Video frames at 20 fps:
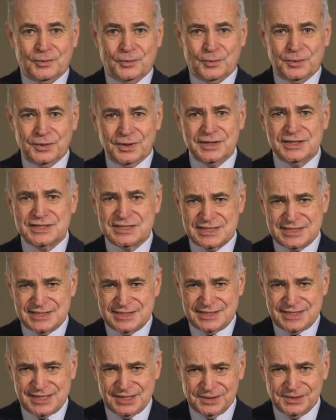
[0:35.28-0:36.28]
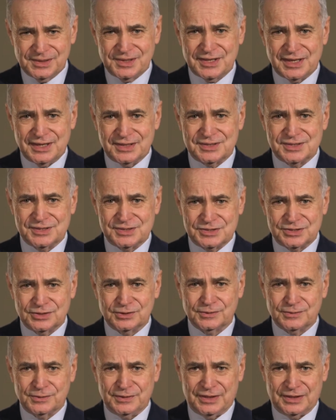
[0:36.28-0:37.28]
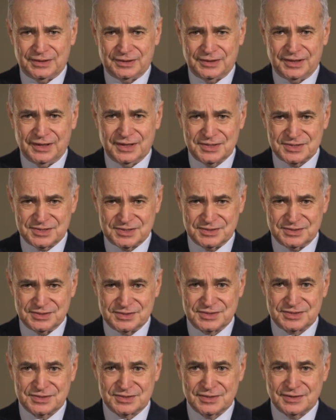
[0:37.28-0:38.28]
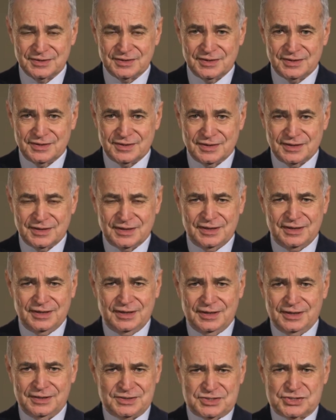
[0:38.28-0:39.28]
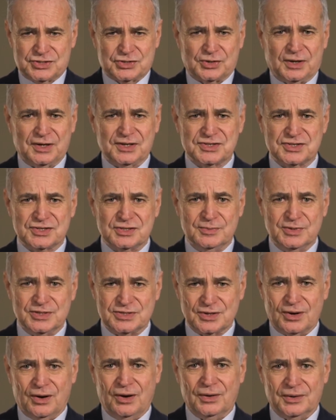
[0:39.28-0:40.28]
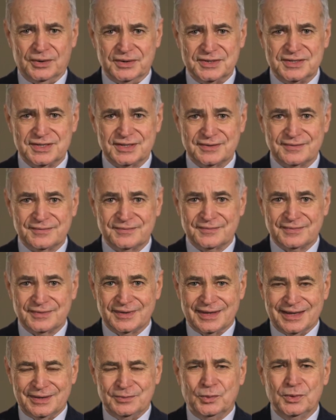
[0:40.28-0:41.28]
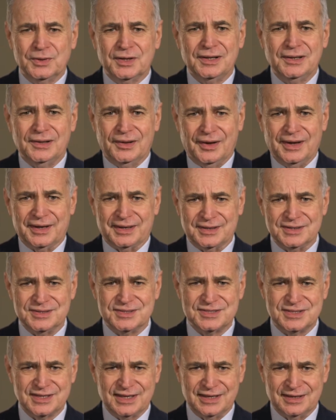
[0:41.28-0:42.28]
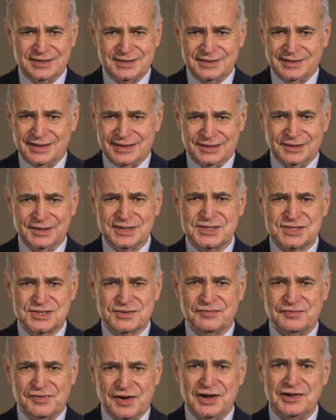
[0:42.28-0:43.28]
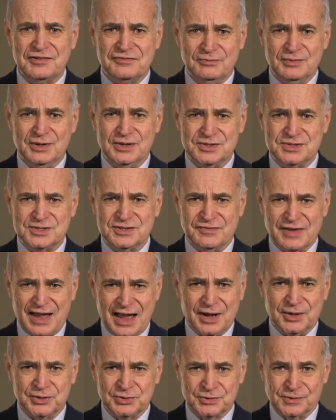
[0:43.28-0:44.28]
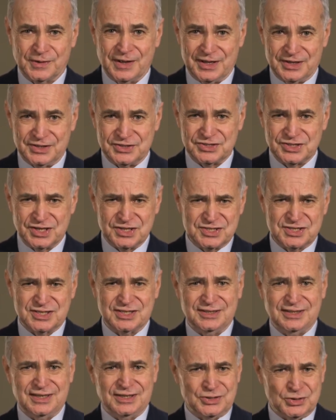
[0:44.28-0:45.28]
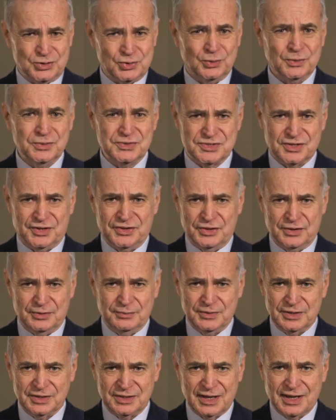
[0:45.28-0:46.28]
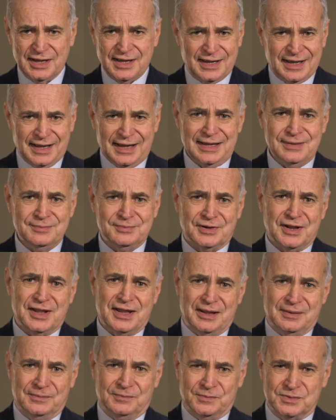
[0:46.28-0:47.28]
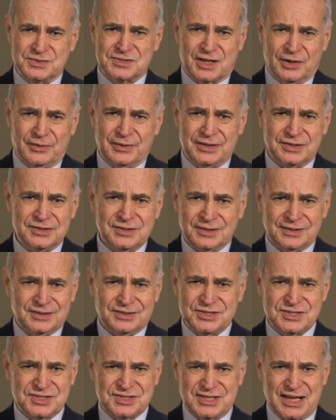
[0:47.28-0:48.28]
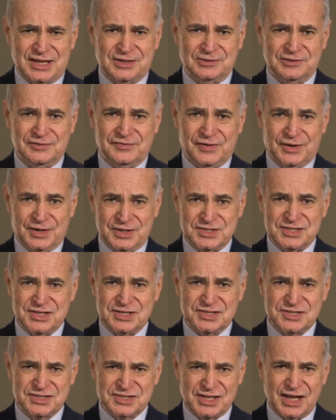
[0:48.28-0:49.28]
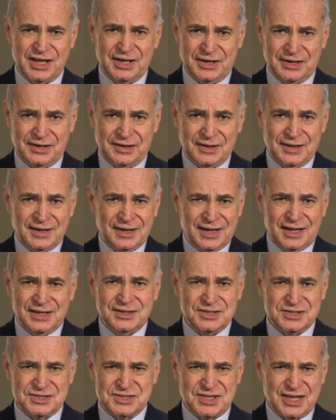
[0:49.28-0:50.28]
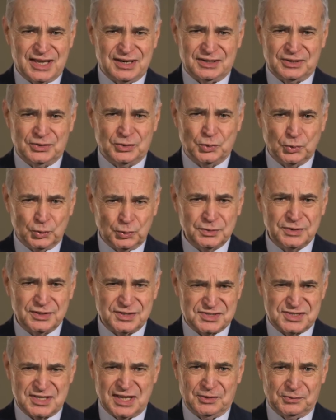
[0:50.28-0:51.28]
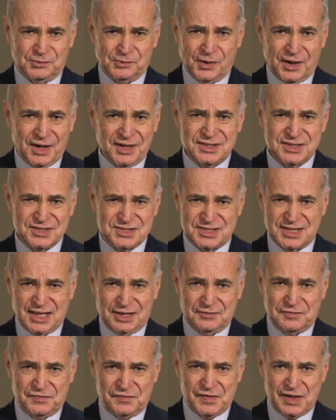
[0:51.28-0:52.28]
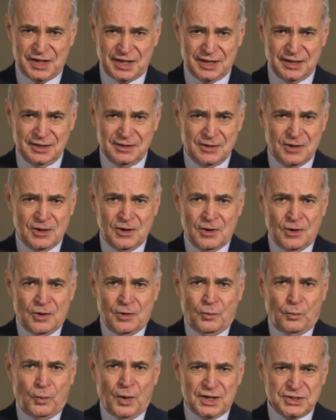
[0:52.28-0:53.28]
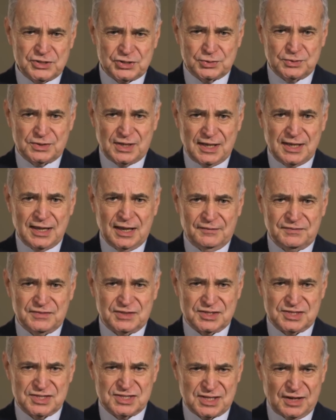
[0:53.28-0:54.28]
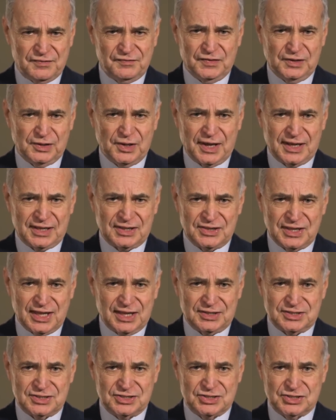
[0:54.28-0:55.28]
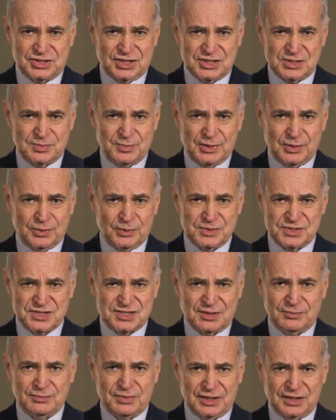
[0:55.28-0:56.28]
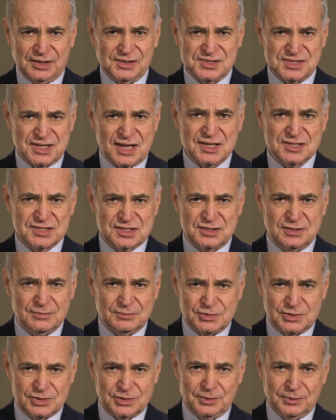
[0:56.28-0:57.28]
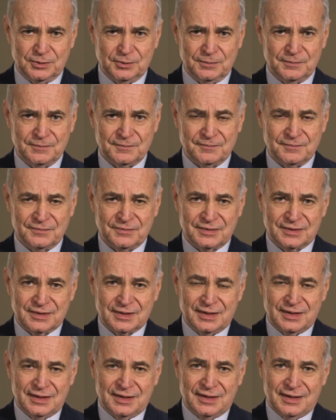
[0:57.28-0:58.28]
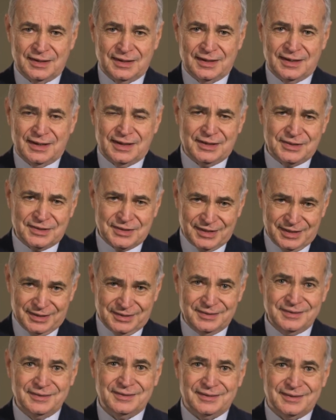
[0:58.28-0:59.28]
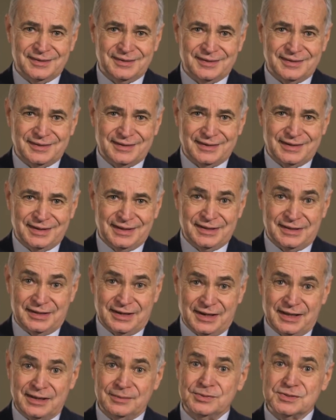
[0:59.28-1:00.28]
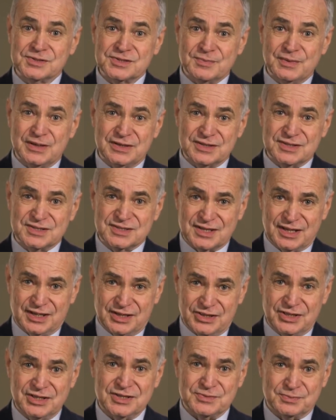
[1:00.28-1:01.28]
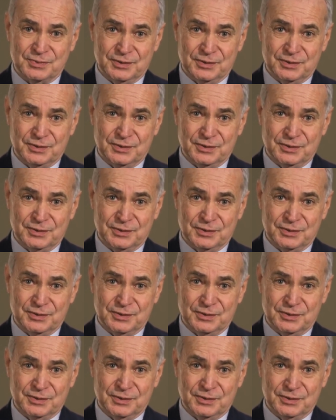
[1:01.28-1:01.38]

When I tell that to children in classes, it strikes them as odd. And what I like is to get at least 5 minutes of outrage as it dawns on them that Abraham was going to sacrifice his son. And is that good? Is that right? Is that fair? Why should he have to suffer like that just because somebody else asked him to? And then it enables me to say these